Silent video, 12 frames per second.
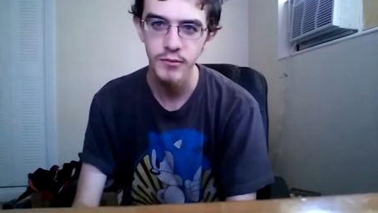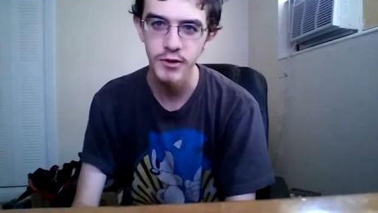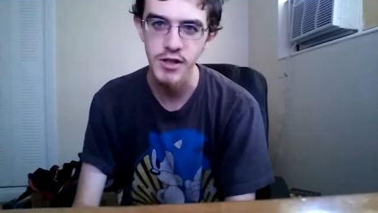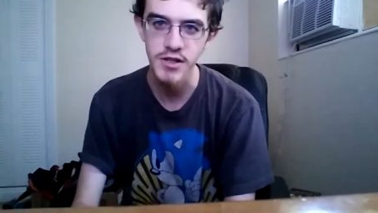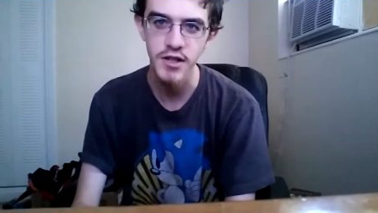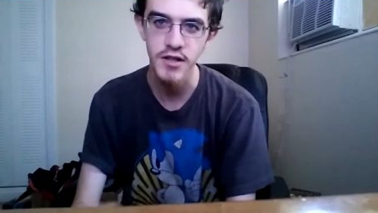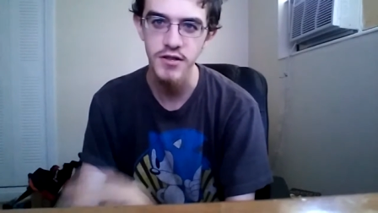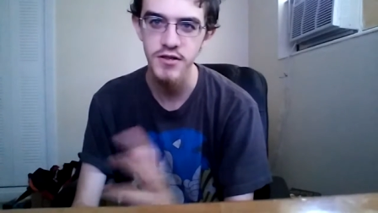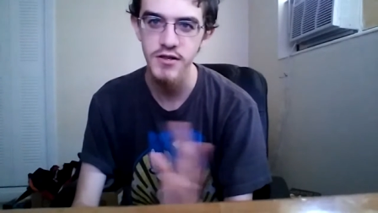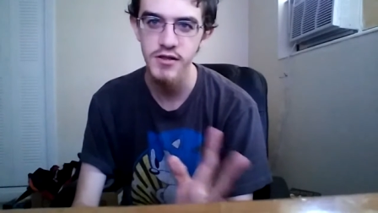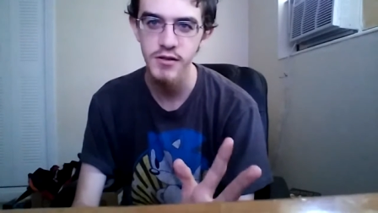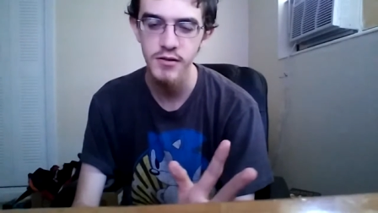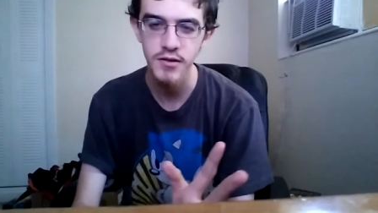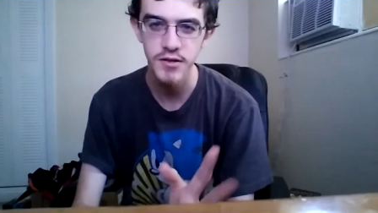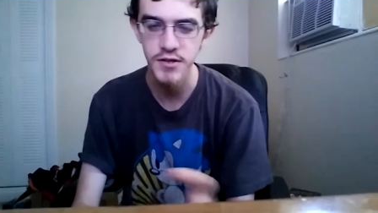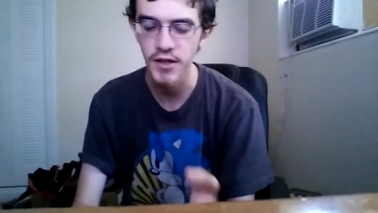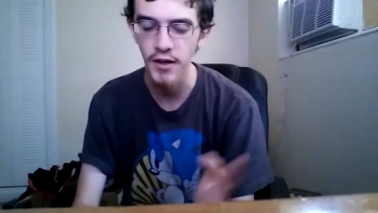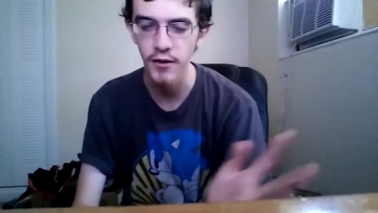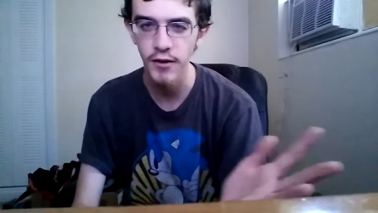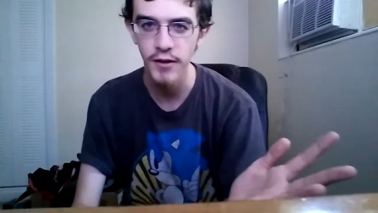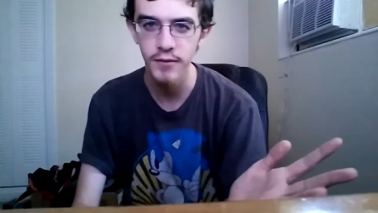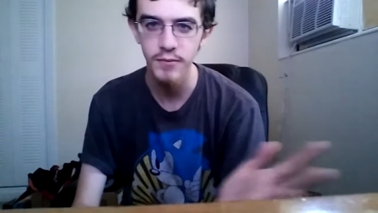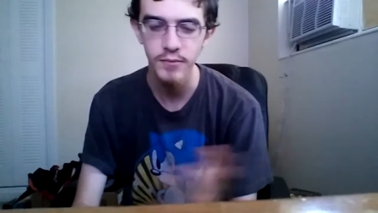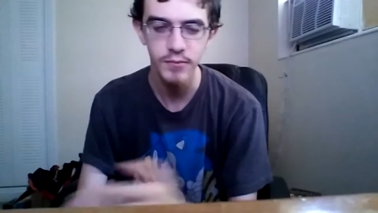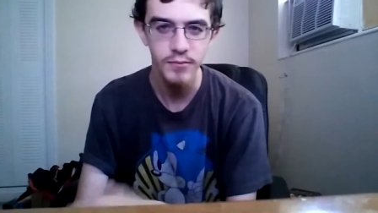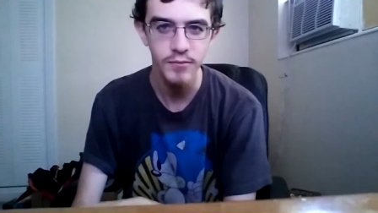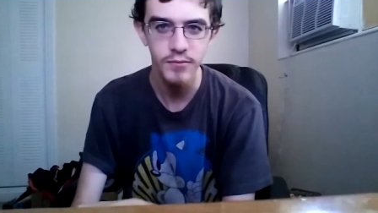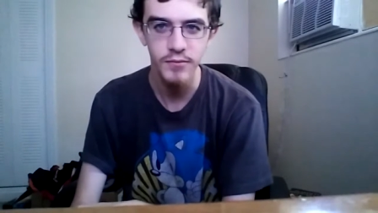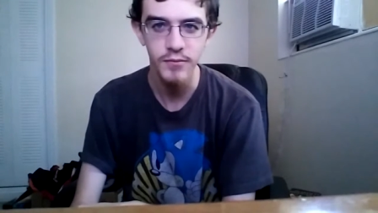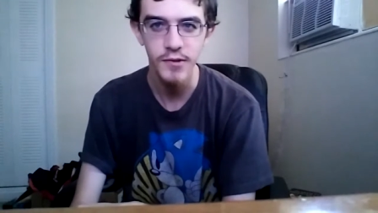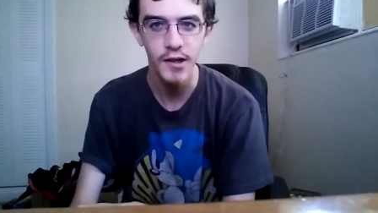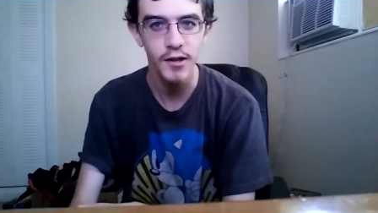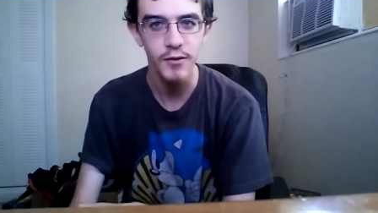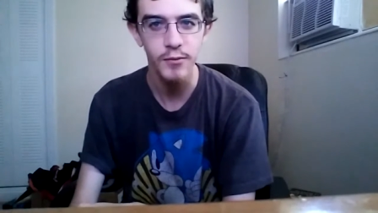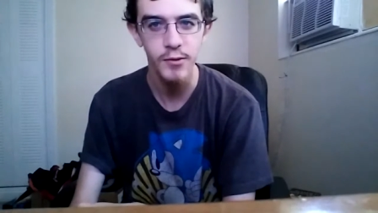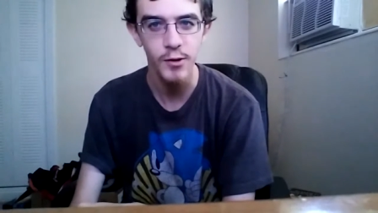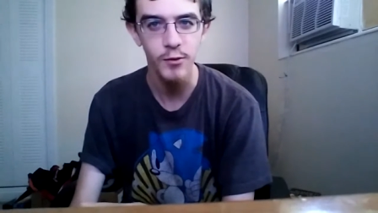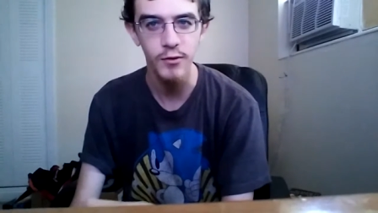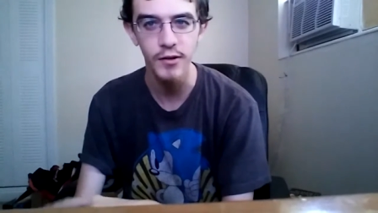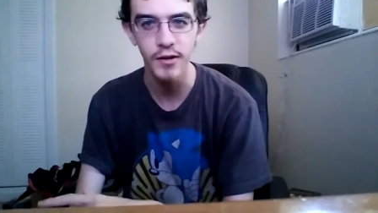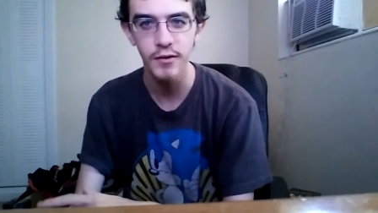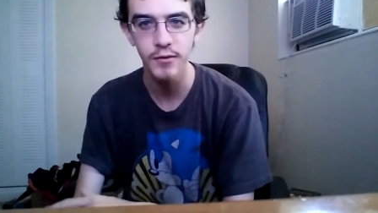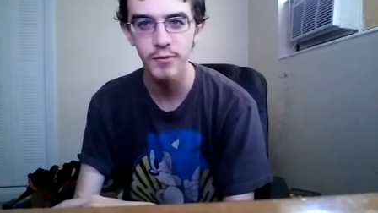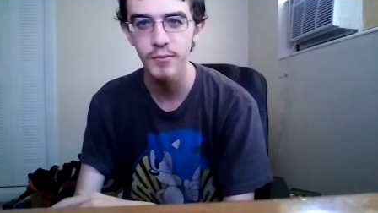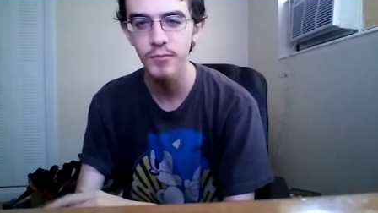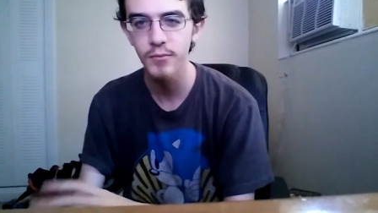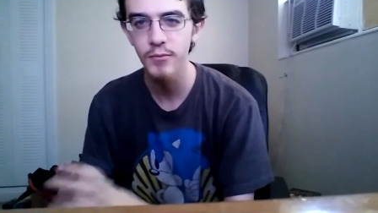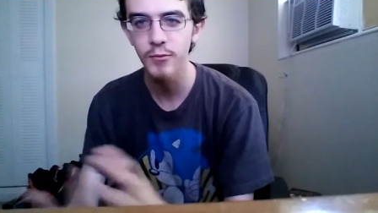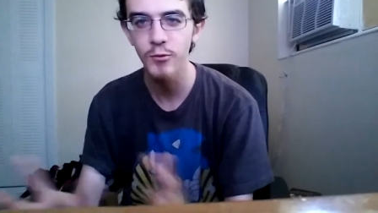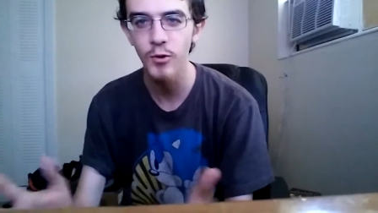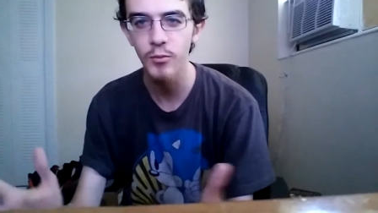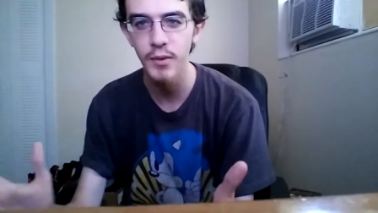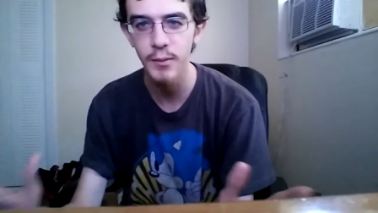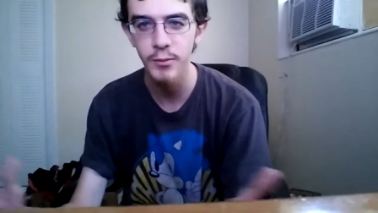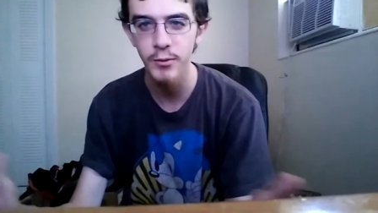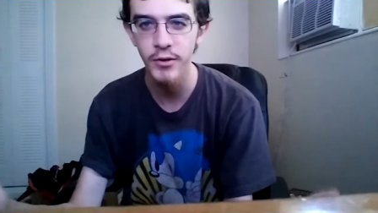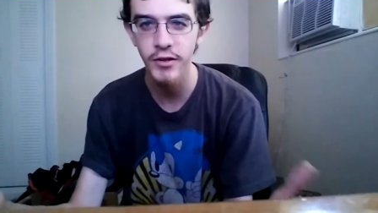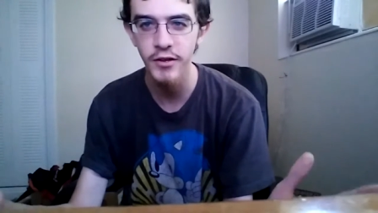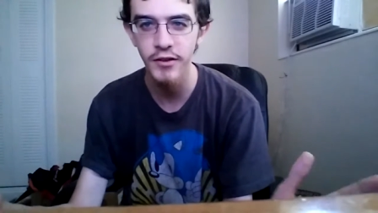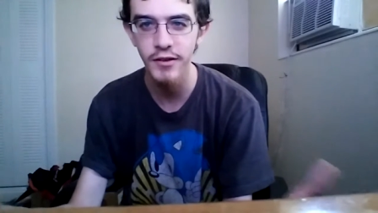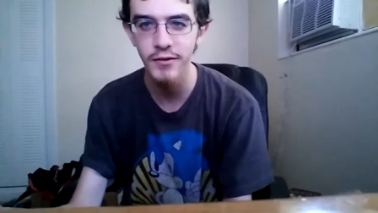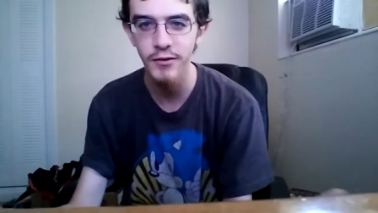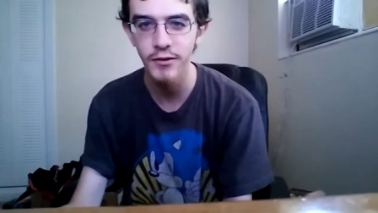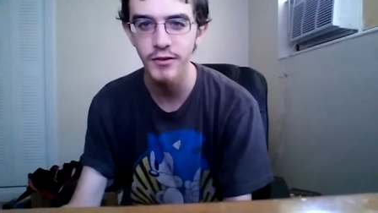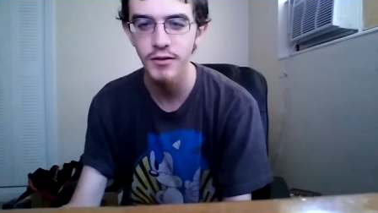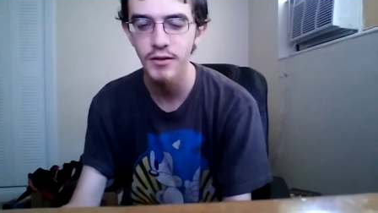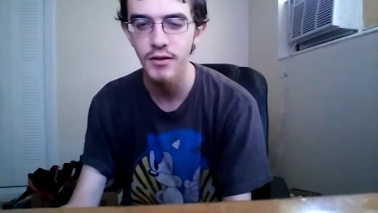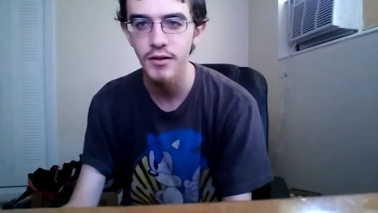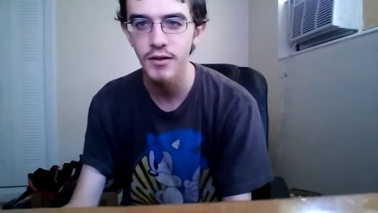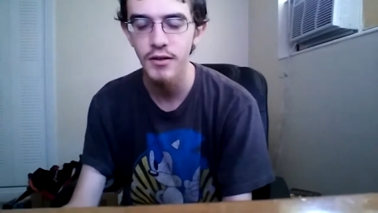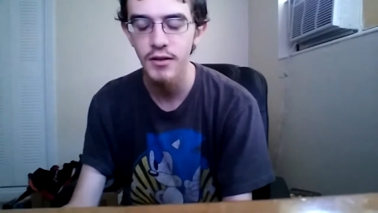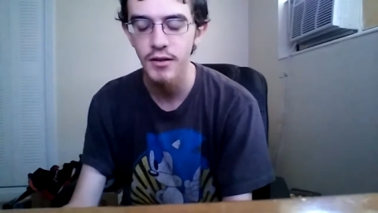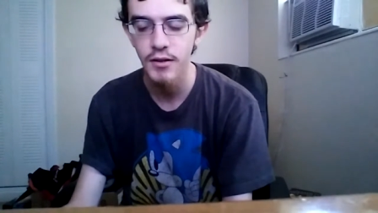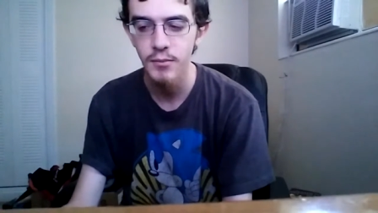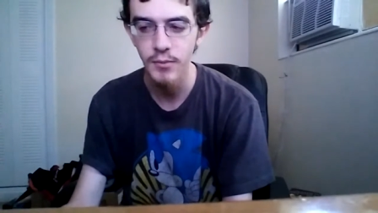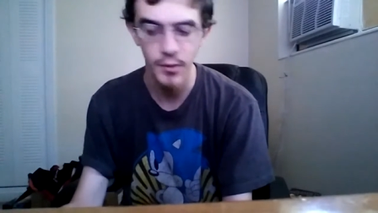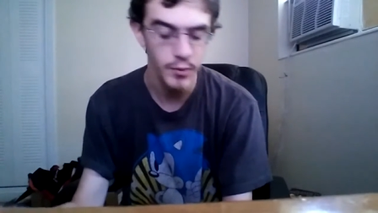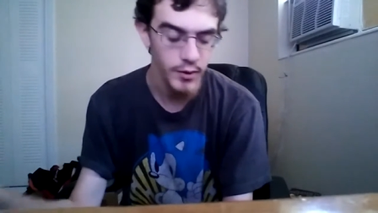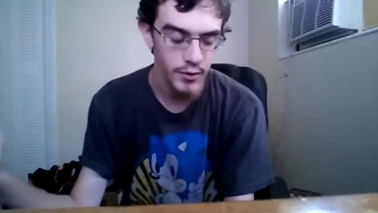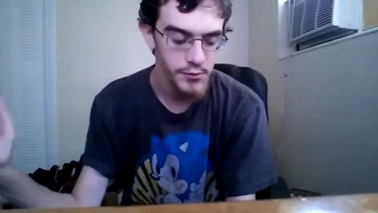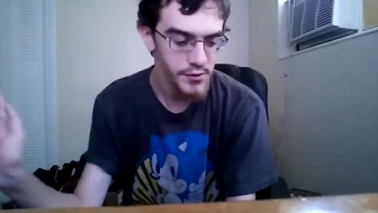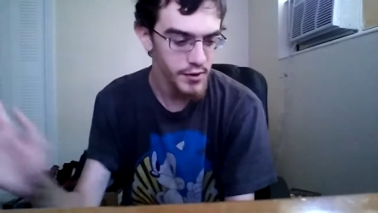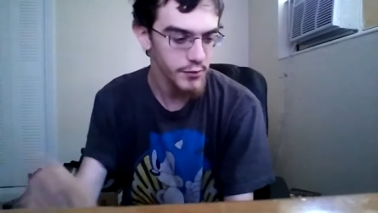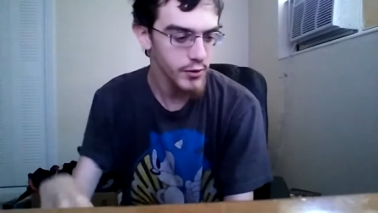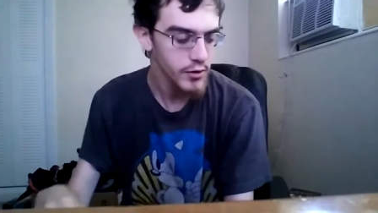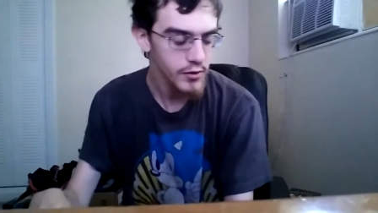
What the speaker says: Just because the internet. Don't really quote people on the internet, really. Oh, whatever.